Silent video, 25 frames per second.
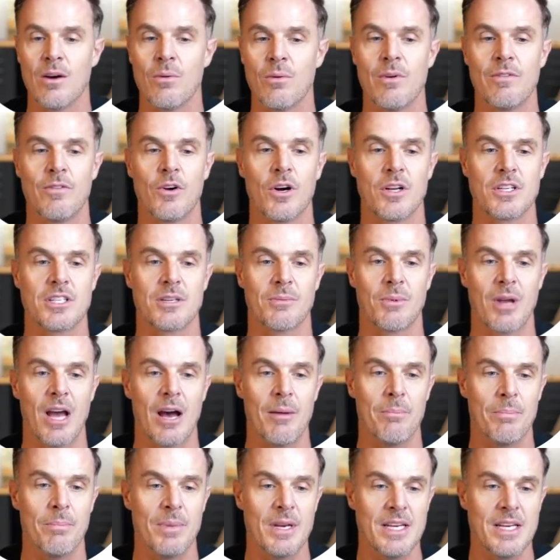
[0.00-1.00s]
We've got some
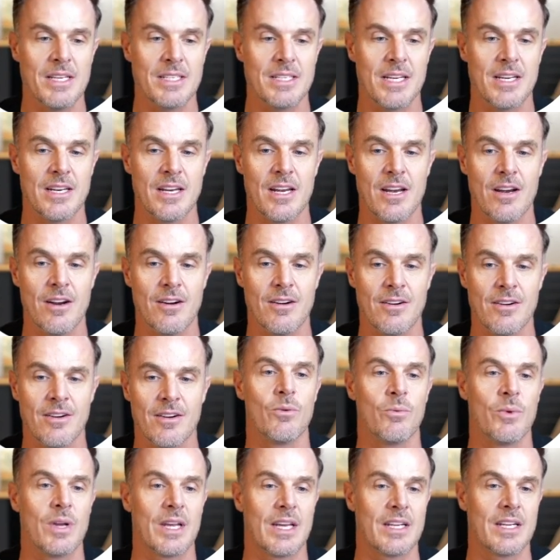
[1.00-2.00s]
companies in here.
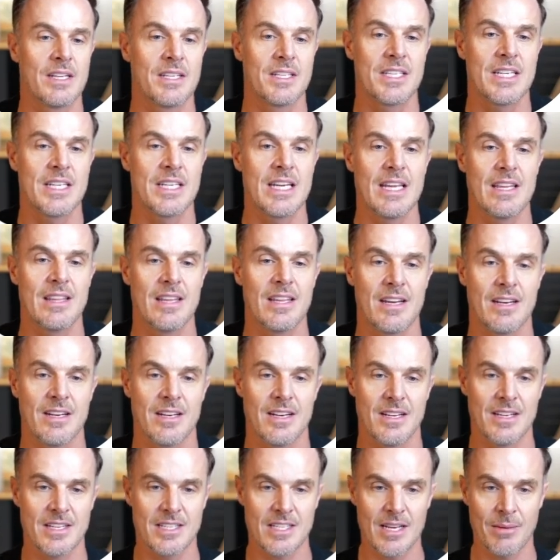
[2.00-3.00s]
We can see
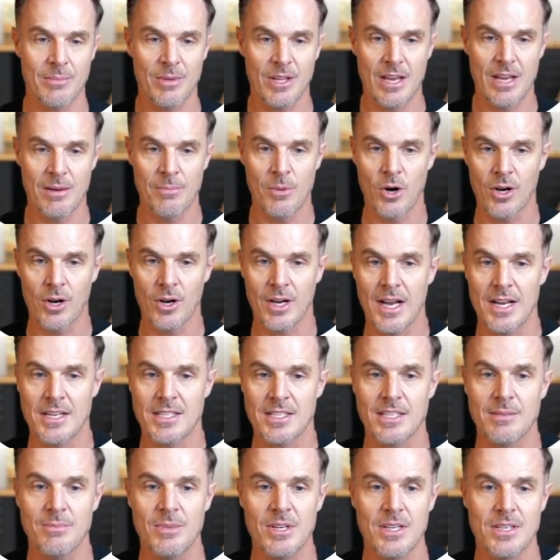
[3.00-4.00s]
that some of them are
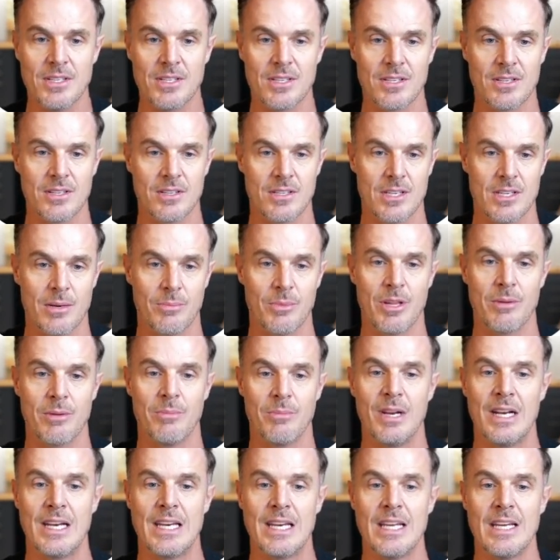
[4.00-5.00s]
customers, some of them are
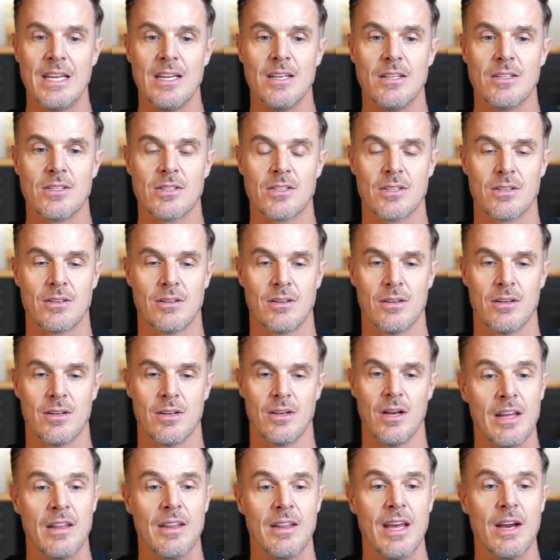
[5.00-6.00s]
leads.
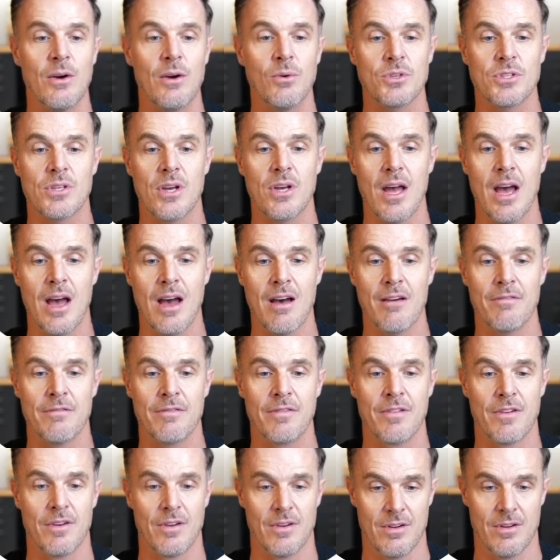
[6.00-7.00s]
They also
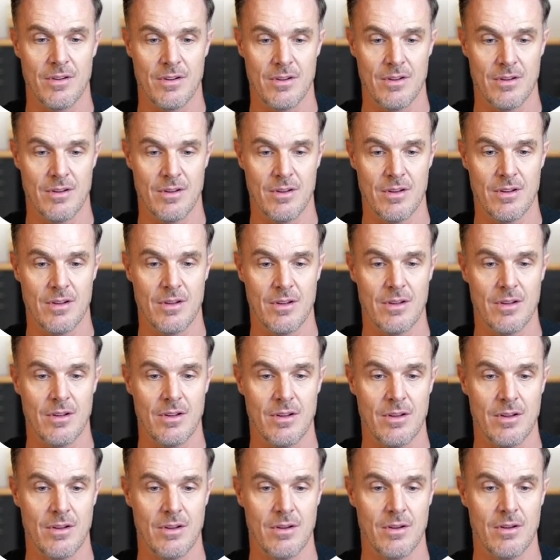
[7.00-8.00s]
have
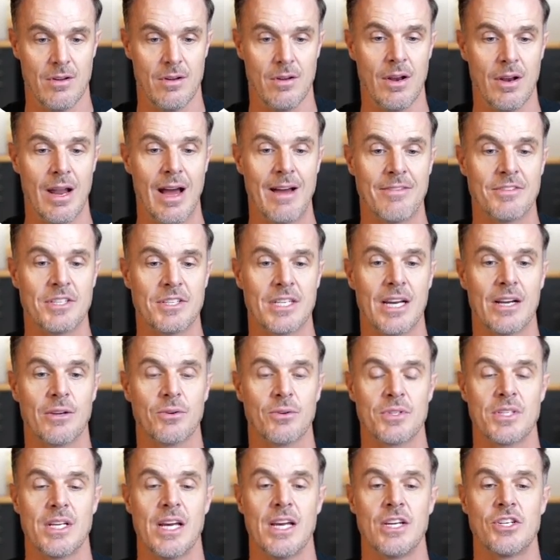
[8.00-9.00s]
life cycle
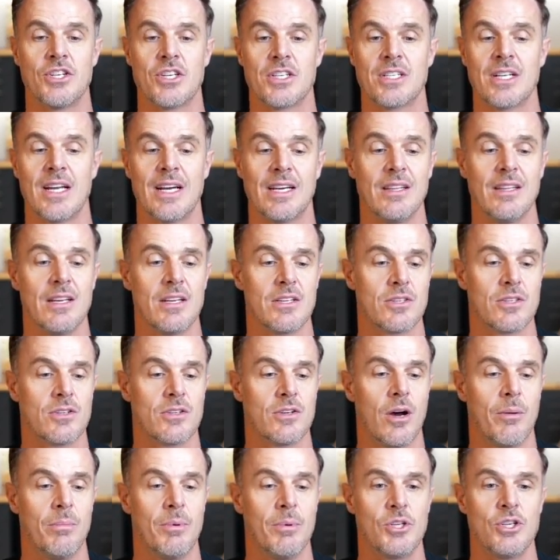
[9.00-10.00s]
stages like this,
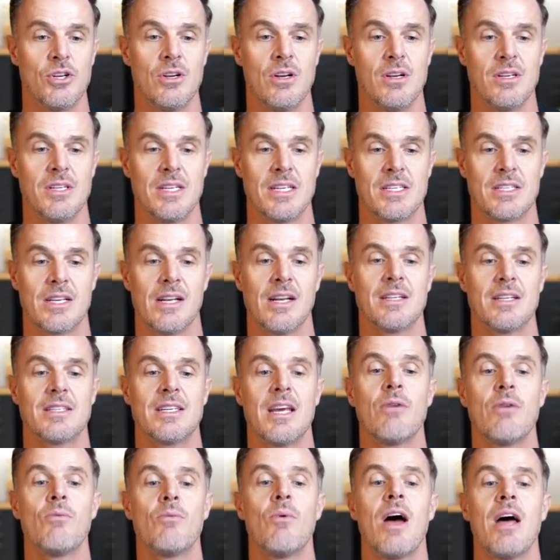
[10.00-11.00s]
opportunity. So let's
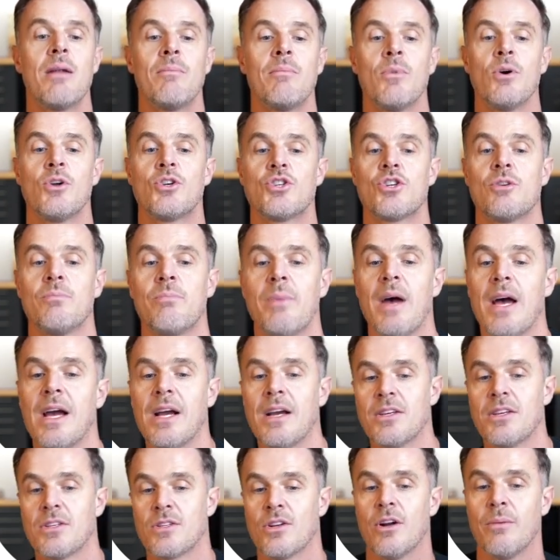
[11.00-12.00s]
say Rand Merchant
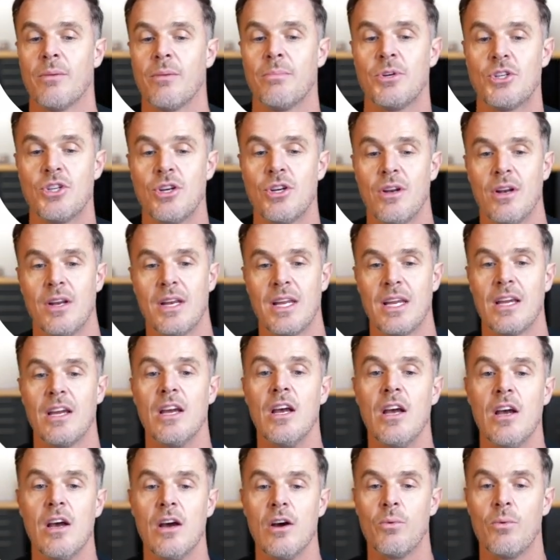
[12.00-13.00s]
Bank is an opportunity.
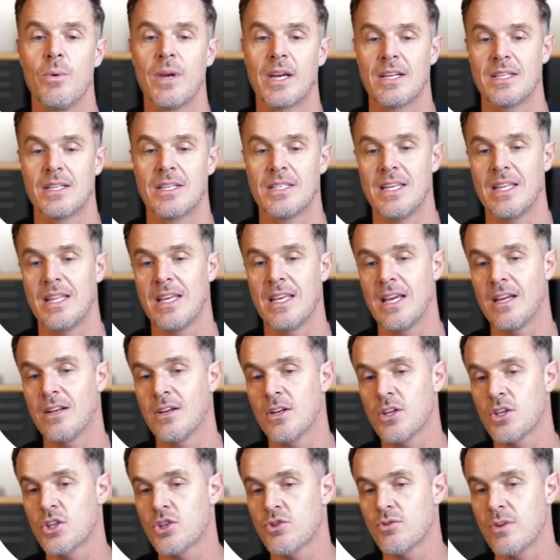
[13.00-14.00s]
We can see the
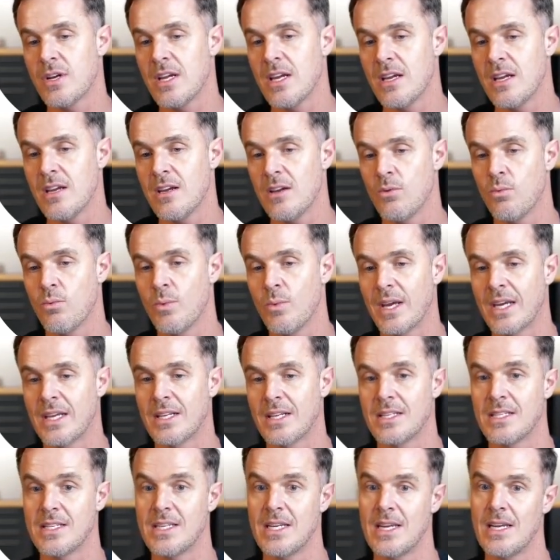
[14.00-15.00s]
industry, we can
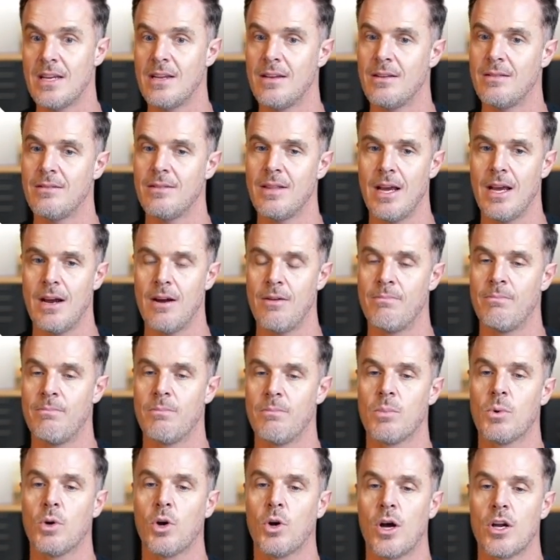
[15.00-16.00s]
see their
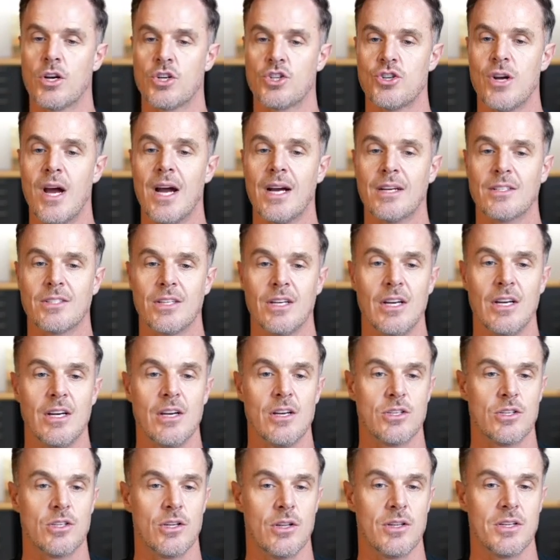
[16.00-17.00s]
contract.
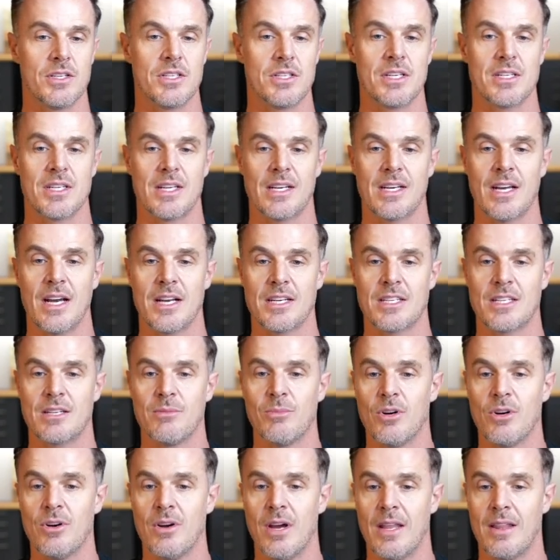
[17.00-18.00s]
So this is a
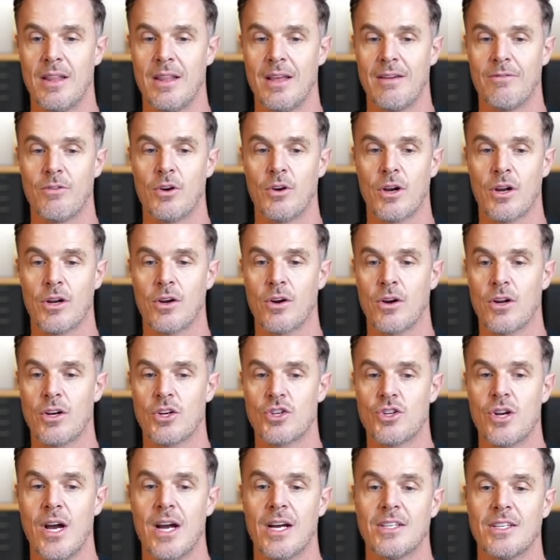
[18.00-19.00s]
customer and they've got a
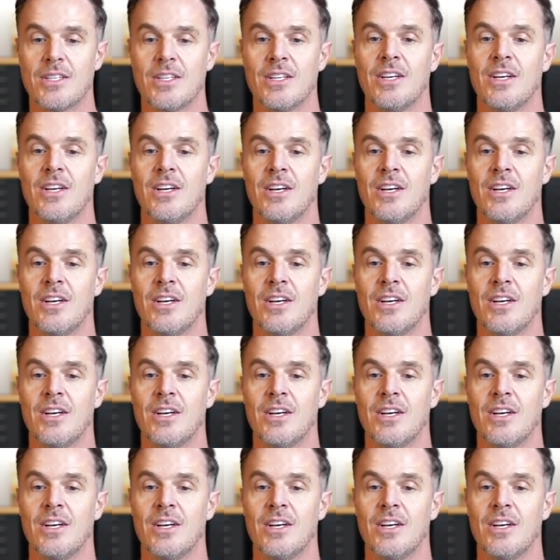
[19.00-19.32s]
contract.